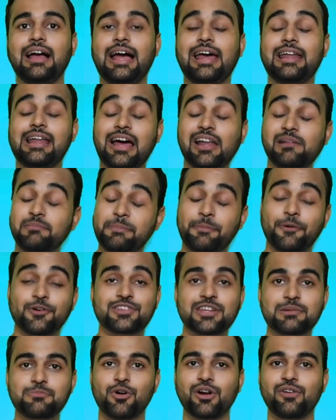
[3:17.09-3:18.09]
And I'll be
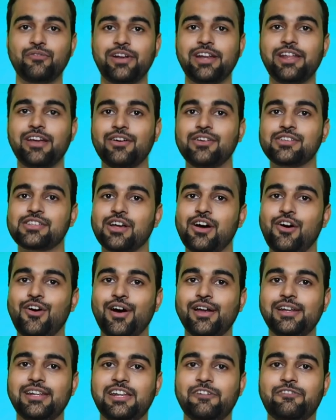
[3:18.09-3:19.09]
posting more videos
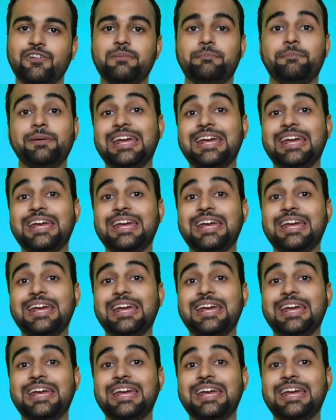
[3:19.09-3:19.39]
on different